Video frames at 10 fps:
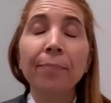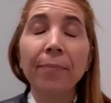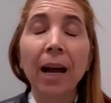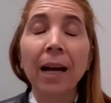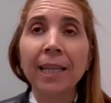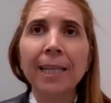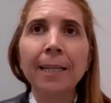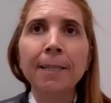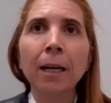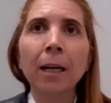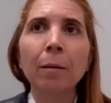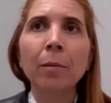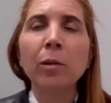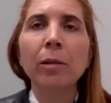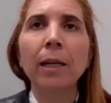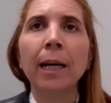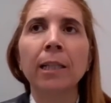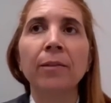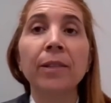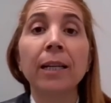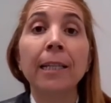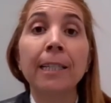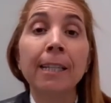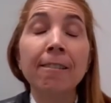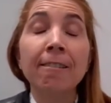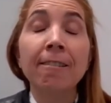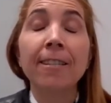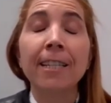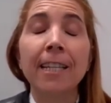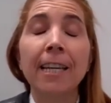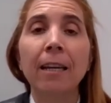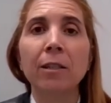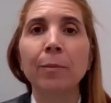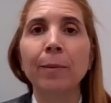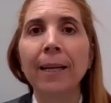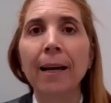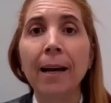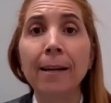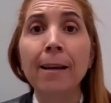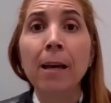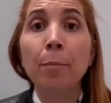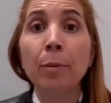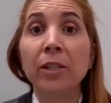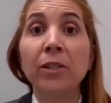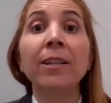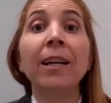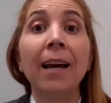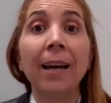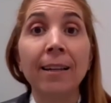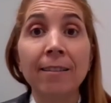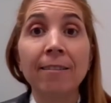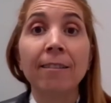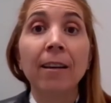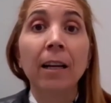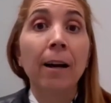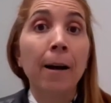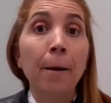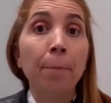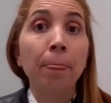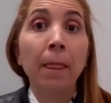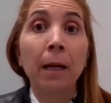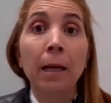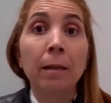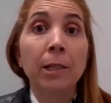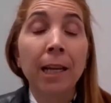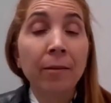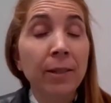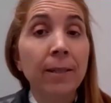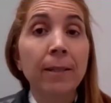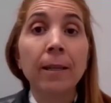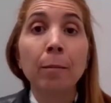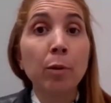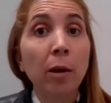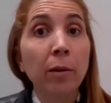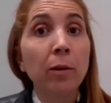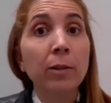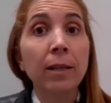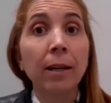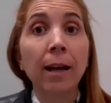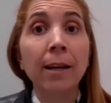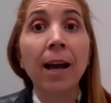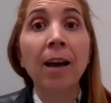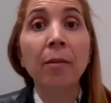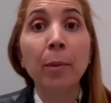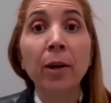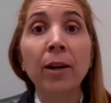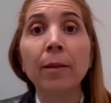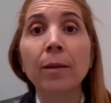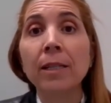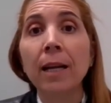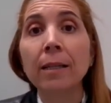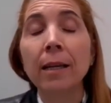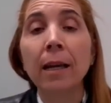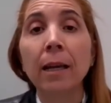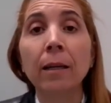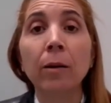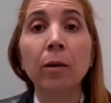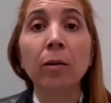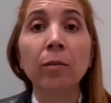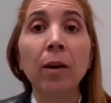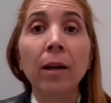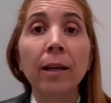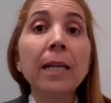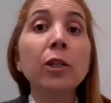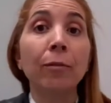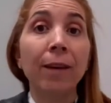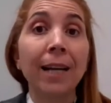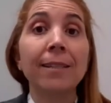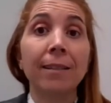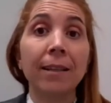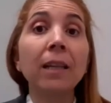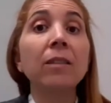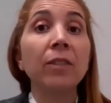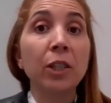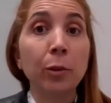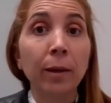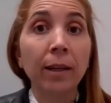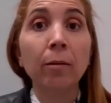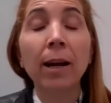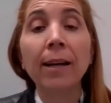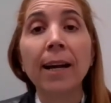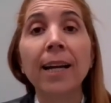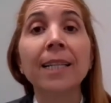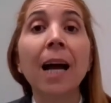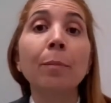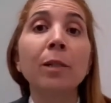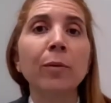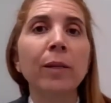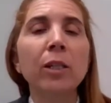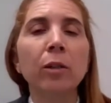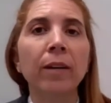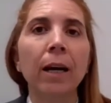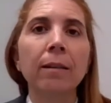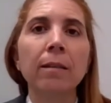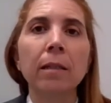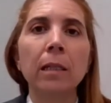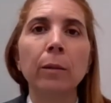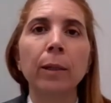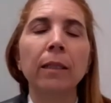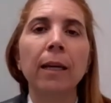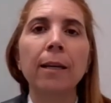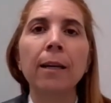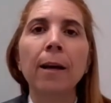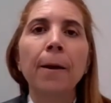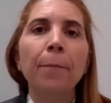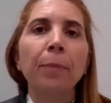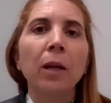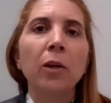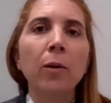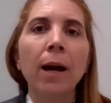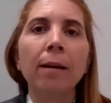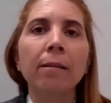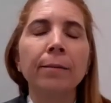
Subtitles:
At the same time, using artificial intelligence techniques, we can personalize services and products and have a better understanding of each of us individually, right? And adapt to each of us. So I think you can